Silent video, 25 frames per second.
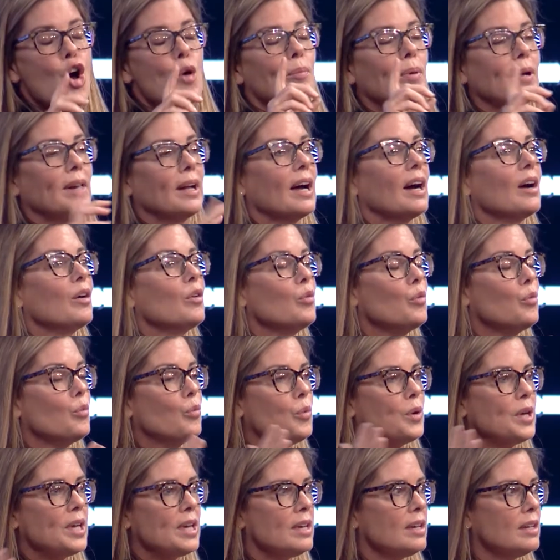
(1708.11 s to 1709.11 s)
But
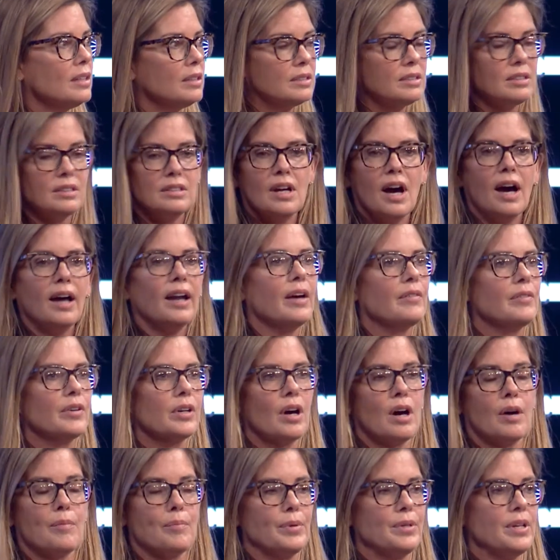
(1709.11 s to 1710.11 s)
we did not have a
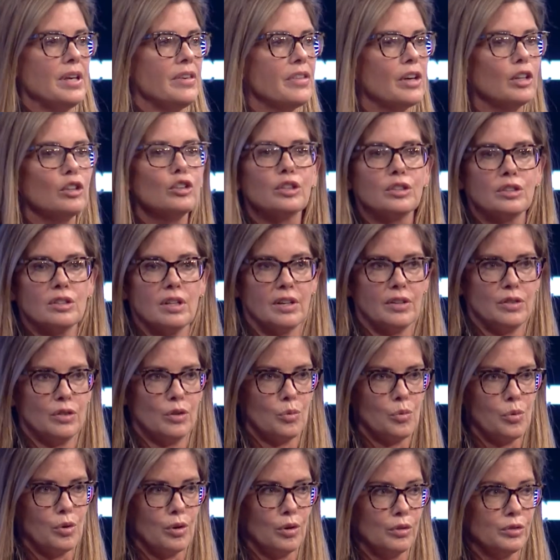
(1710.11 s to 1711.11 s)
company that looked like
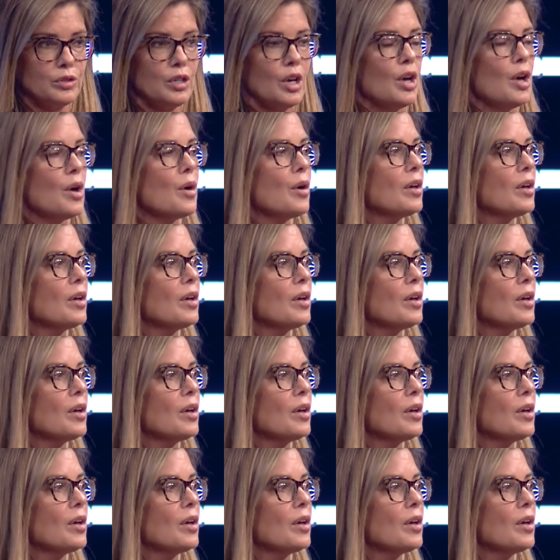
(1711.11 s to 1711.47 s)
the world.